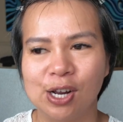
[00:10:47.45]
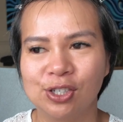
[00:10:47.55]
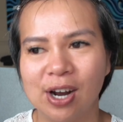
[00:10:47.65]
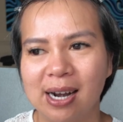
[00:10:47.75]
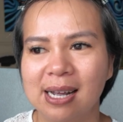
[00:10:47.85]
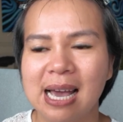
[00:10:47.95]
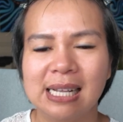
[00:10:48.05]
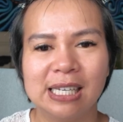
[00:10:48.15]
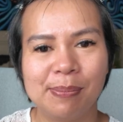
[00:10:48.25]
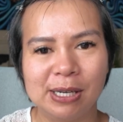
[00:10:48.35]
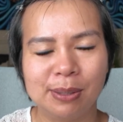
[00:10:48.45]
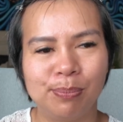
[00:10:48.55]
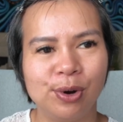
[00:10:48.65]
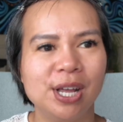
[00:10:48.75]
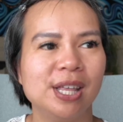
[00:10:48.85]
trying to tell me to
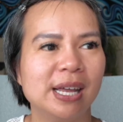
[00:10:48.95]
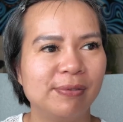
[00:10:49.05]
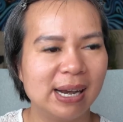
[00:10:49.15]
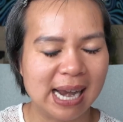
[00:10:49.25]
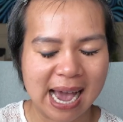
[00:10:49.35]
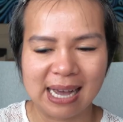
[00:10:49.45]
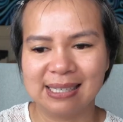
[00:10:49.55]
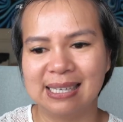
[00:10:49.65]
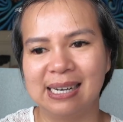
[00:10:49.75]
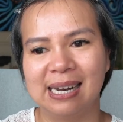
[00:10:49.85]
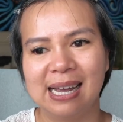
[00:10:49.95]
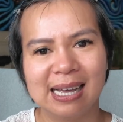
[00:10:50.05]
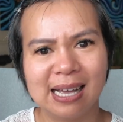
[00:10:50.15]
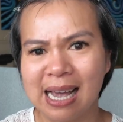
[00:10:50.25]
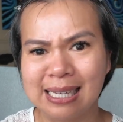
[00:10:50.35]
breathe and relax and
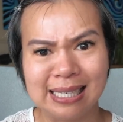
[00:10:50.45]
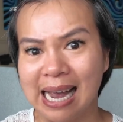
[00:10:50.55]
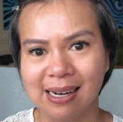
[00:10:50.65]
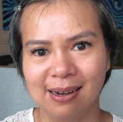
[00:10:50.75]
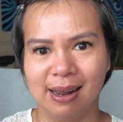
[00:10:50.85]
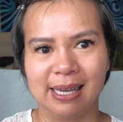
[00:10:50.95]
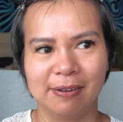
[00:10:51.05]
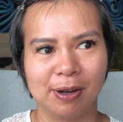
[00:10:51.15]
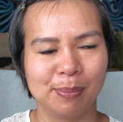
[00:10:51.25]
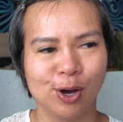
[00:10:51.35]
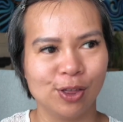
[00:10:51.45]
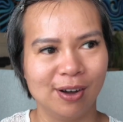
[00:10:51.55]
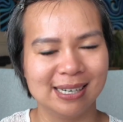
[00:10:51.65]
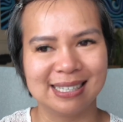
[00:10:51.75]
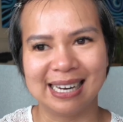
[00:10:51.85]
exactly like giving birth,
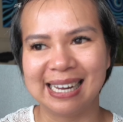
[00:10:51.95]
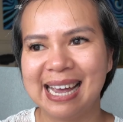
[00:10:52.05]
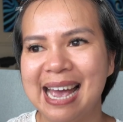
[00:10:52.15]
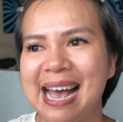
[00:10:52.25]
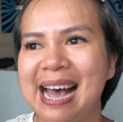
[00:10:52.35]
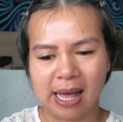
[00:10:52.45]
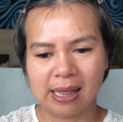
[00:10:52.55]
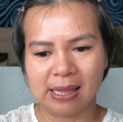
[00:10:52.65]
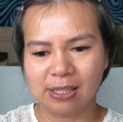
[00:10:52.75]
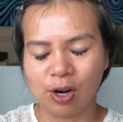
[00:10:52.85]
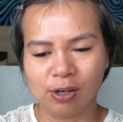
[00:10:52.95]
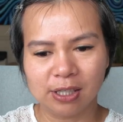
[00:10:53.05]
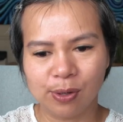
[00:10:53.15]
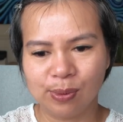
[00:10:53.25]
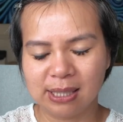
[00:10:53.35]
honestly. The
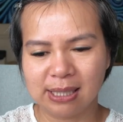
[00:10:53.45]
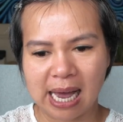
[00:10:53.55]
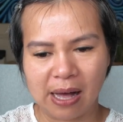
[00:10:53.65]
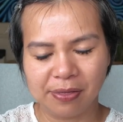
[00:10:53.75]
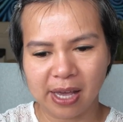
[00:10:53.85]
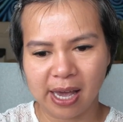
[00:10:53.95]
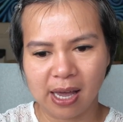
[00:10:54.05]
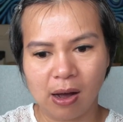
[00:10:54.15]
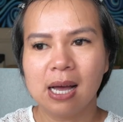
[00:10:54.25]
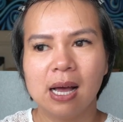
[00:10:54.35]
doctor was down there